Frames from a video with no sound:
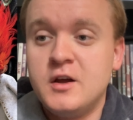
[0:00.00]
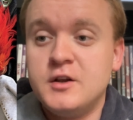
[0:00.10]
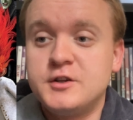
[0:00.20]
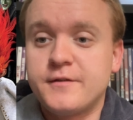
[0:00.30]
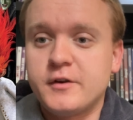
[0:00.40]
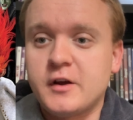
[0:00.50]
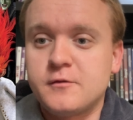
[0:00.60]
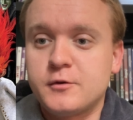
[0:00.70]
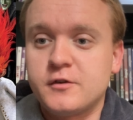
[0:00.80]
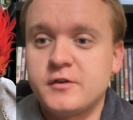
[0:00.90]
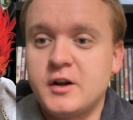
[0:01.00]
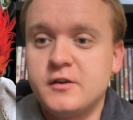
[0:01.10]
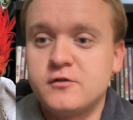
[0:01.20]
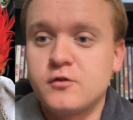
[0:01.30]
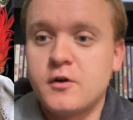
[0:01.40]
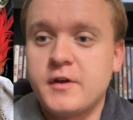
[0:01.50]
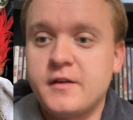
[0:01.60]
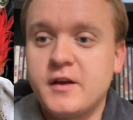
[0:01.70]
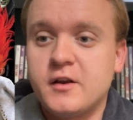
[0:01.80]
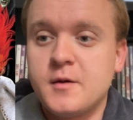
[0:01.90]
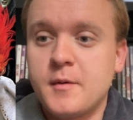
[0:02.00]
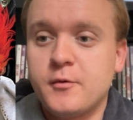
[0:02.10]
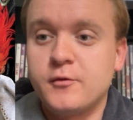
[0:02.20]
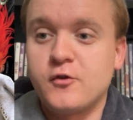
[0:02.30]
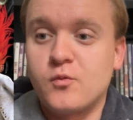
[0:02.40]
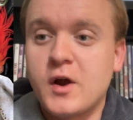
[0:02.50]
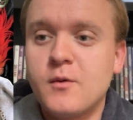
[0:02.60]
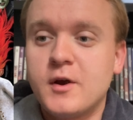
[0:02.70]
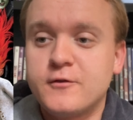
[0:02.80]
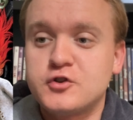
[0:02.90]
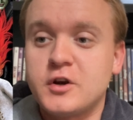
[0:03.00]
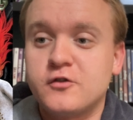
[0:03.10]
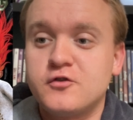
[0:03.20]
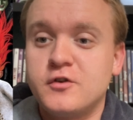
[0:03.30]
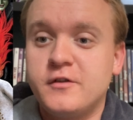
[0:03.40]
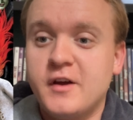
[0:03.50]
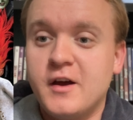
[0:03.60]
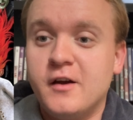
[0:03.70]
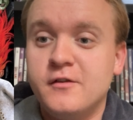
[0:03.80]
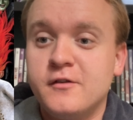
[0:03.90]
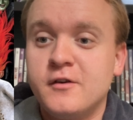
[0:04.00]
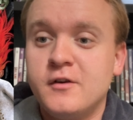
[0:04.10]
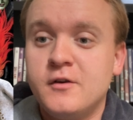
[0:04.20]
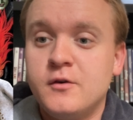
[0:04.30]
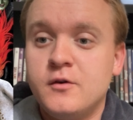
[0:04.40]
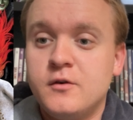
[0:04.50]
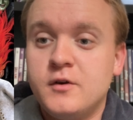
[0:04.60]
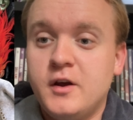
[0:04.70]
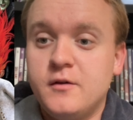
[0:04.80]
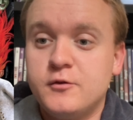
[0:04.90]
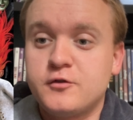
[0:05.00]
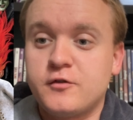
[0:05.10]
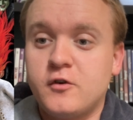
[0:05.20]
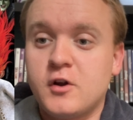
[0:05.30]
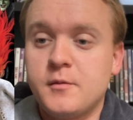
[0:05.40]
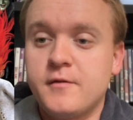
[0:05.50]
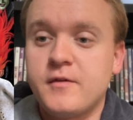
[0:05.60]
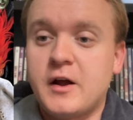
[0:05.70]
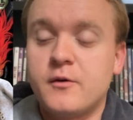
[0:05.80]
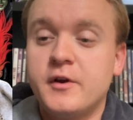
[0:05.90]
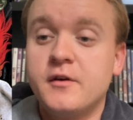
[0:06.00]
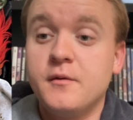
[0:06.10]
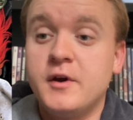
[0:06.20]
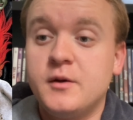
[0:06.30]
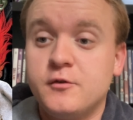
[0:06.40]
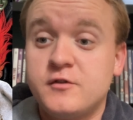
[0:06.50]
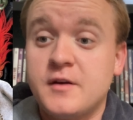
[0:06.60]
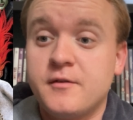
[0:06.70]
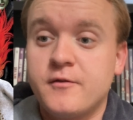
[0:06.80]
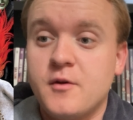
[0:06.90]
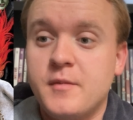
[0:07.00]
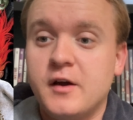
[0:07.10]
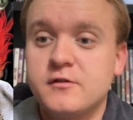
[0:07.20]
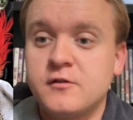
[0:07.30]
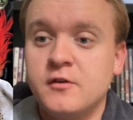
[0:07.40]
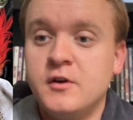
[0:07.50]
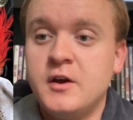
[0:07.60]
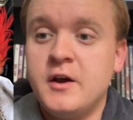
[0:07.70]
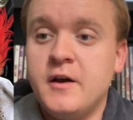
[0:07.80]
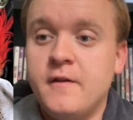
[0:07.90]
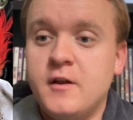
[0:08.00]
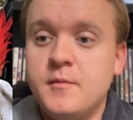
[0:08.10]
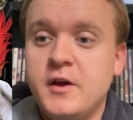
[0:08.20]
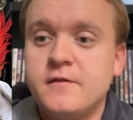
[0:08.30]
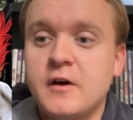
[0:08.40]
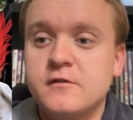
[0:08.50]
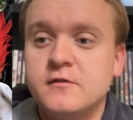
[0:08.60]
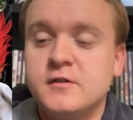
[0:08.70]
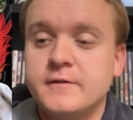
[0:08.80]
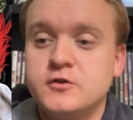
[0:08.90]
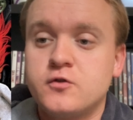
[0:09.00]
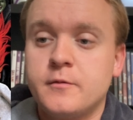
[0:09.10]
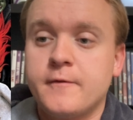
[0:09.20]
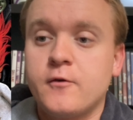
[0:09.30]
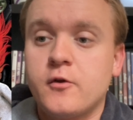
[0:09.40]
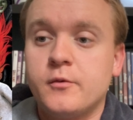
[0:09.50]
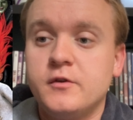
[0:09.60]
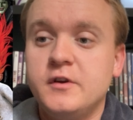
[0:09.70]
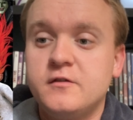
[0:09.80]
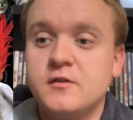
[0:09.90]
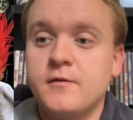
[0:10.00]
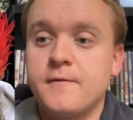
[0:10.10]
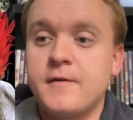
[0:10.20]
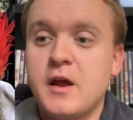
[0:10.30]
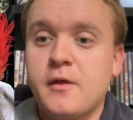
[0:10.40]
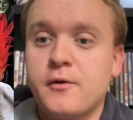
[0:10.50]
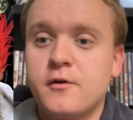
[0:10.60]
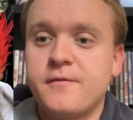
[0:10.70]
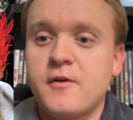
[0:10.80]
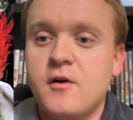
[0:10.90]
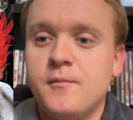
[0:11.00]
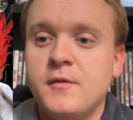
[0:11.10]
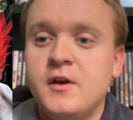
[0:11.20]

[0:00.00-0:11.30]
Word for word: Jeffrey Katzenberg decided the story that they had come up with was the right way for Shrek's journey to end, uh, which was incredibly flattering, and it was definitely for the best. Then, May 2007, shortly before the release of the fake third film,